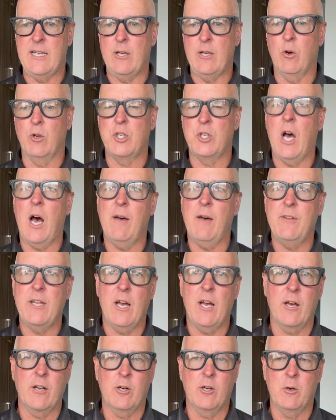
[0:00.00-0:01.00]

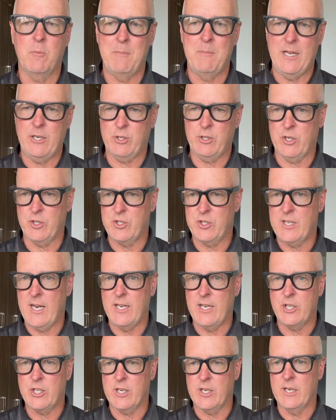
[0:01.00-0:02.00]
Ottaviano metro
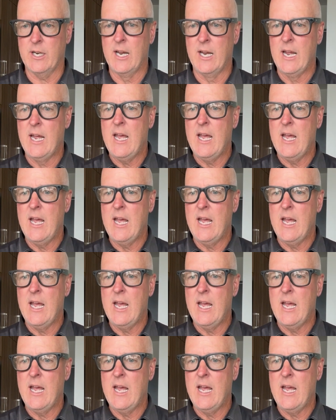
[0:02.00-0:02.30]
station.